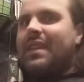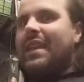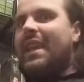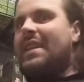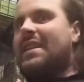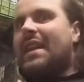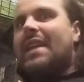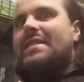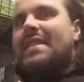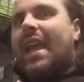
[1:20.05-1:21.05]
he did
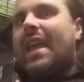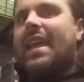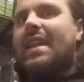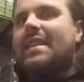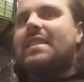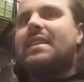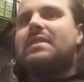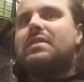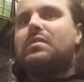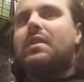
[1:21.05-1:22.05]
not say anything
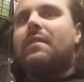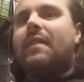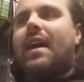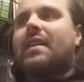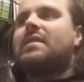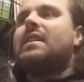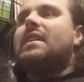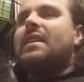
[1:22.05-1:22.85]
to the effect.